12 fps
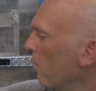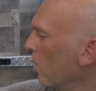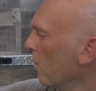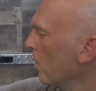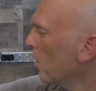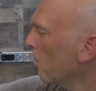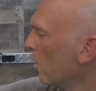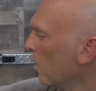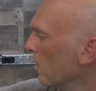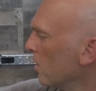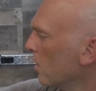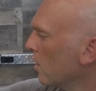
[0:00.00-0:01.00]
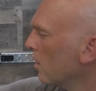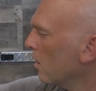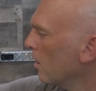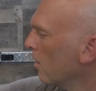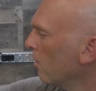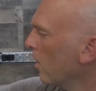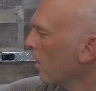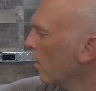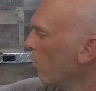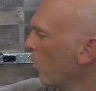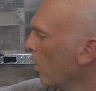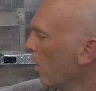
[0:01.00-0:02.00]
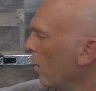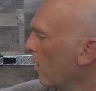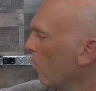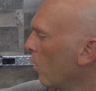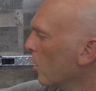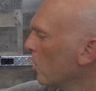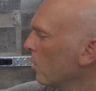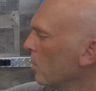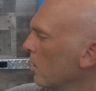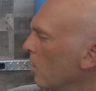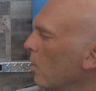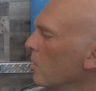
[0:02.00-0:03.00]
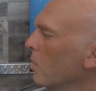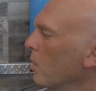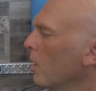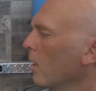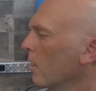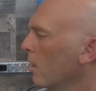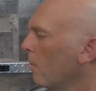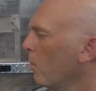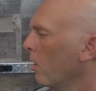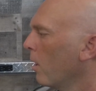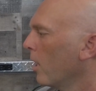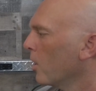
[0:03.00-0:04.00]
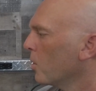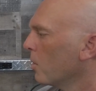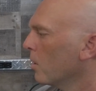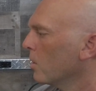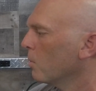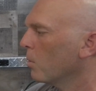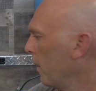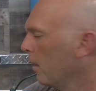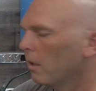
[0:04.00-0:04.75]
eight millimeter bolts. Um, they come with lock washers and you also get a couple of extras.